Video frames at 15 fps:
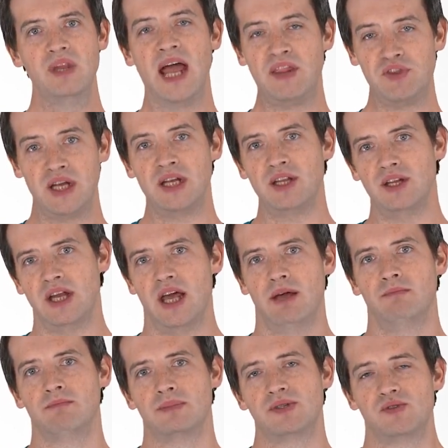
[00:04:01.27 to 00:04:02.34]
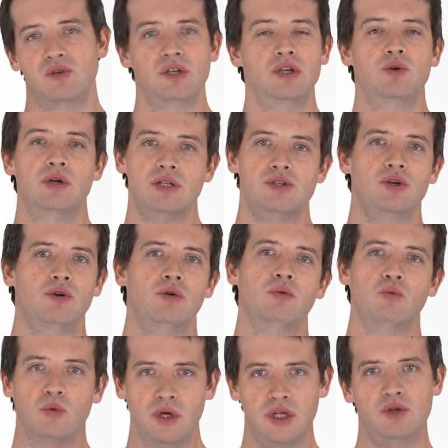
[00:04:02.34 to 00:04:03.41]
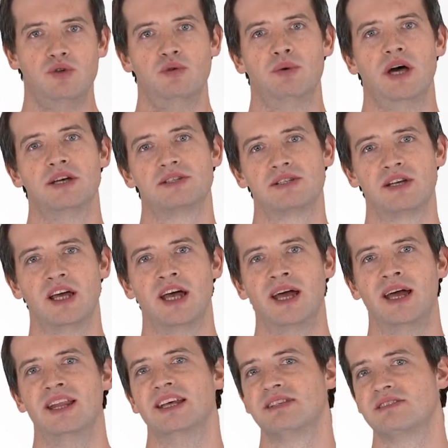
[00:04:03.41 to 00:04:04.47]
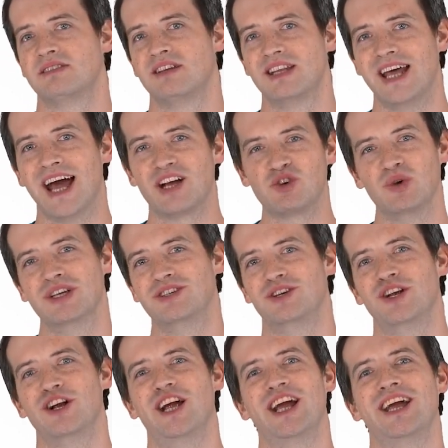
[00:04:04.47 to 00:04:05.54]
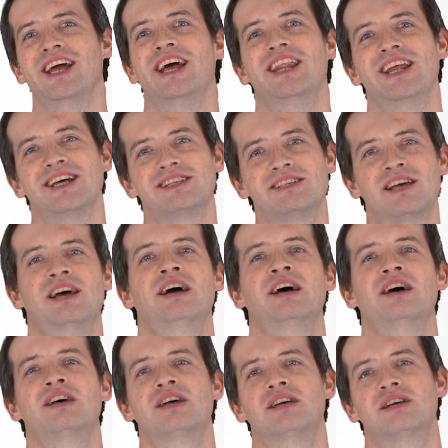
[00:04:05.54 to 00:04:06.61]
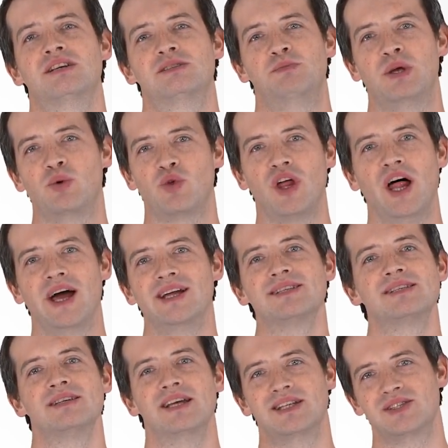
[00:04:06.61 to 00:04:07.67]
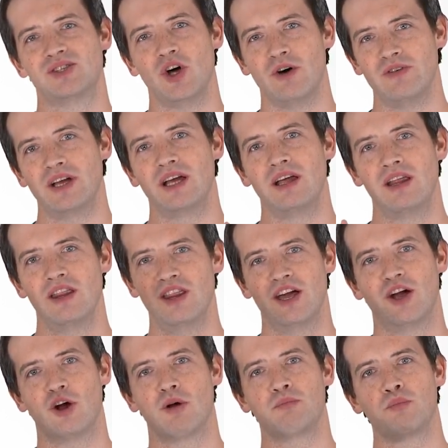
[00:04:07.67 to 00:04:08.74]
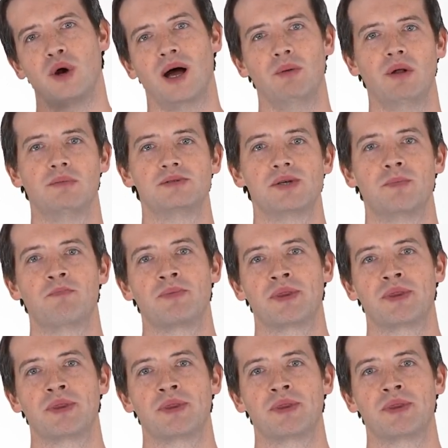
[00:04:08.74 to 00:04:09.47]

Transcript: at the end of the day so that you can do what you do best. And that's the actual engineering, and that's speaking with clients and solving their problems.